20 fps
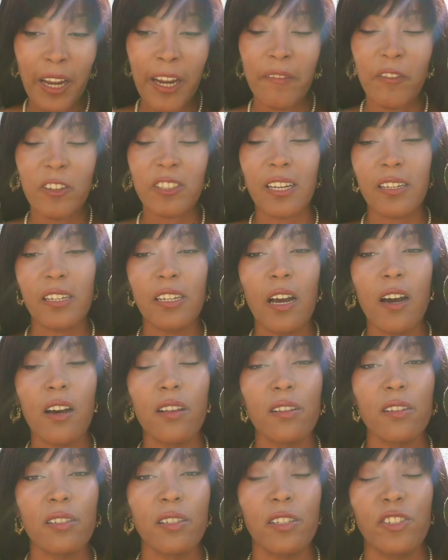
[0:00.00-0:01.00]
If there's any
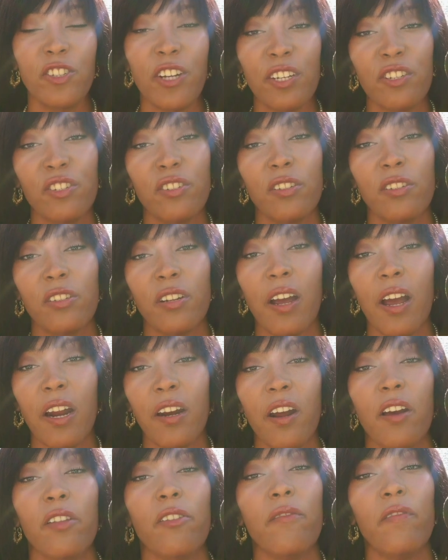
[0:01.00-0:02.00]
other suggestions and
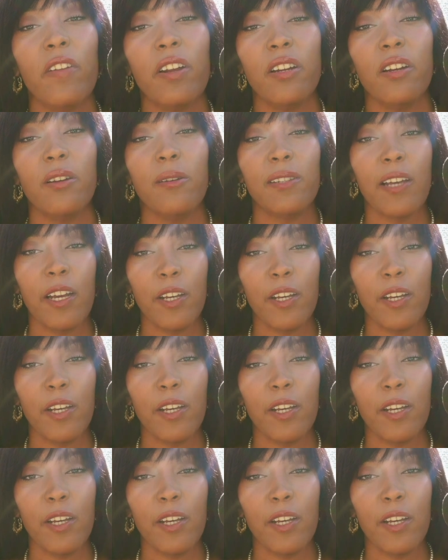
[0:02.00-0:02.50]
any other videos